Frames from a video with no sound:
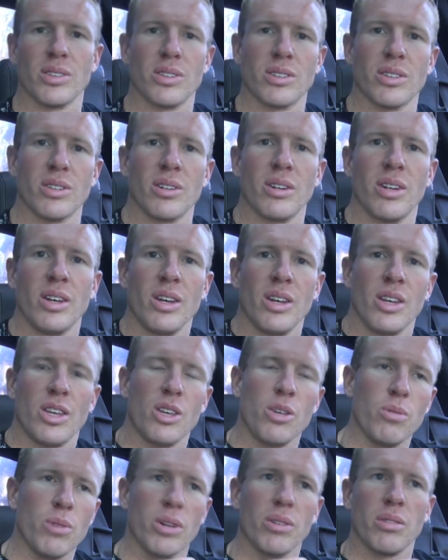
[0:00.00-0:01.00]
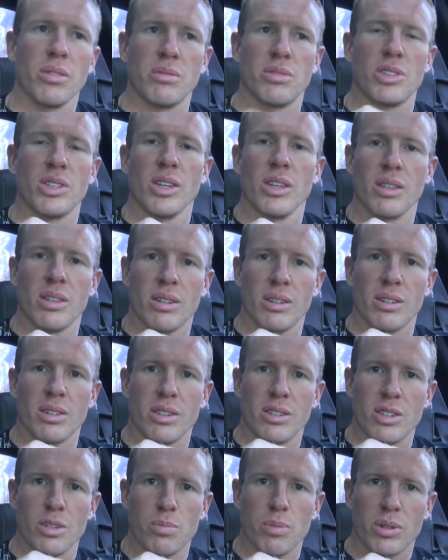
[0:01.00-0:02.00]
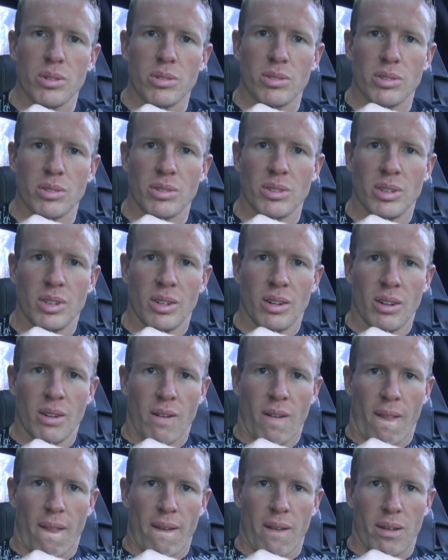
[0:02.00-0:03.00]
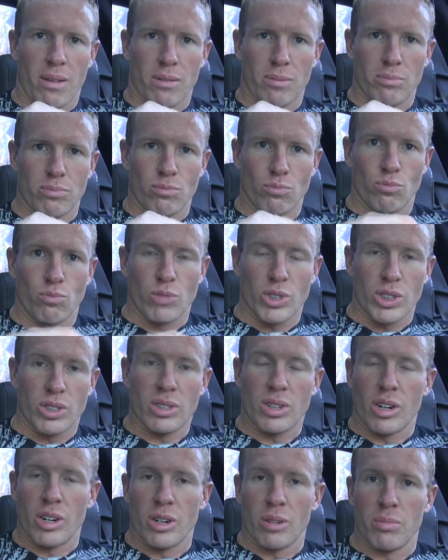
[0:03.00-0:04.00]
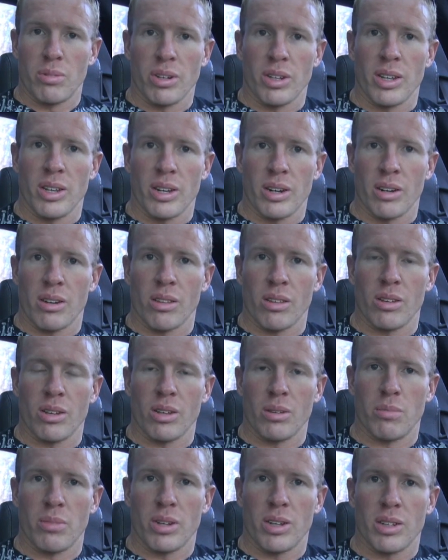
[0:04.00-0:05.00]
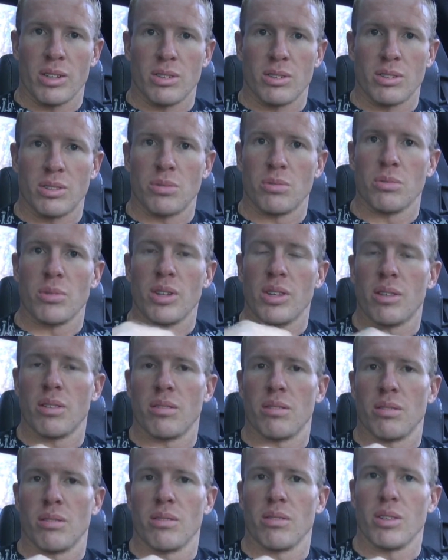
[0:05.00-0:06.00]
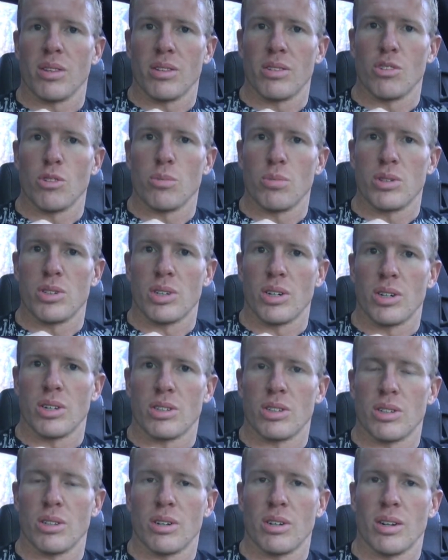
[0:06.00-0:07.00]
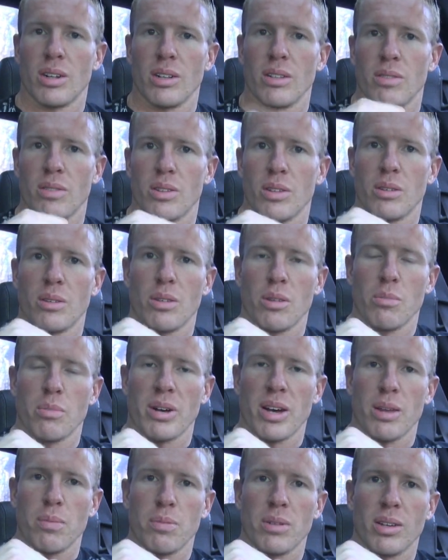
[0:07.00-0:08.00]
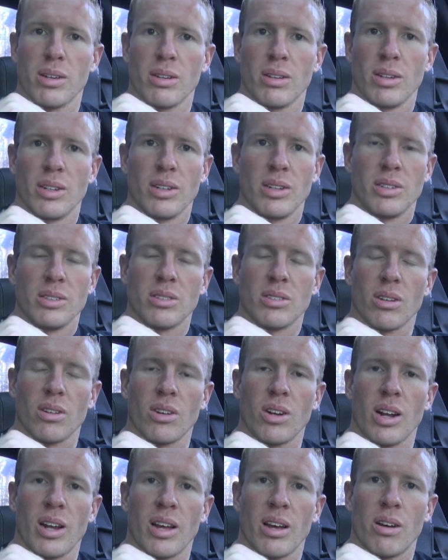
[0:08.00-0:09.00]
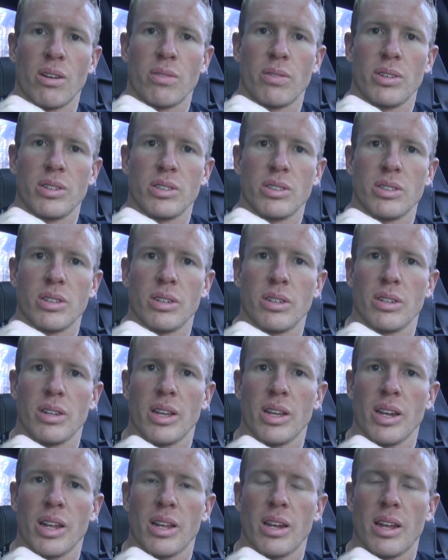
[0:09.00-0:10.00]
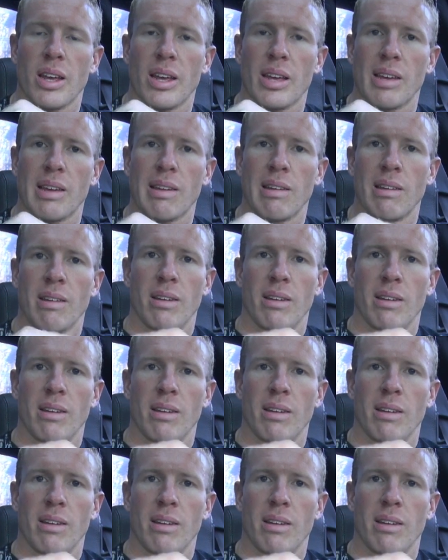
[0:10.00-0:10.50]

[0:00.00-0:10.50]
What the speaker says: So you won't see the typical disturbed lid under the hood, because with a supercharger, all of the piping, it's not going to allow for just an NA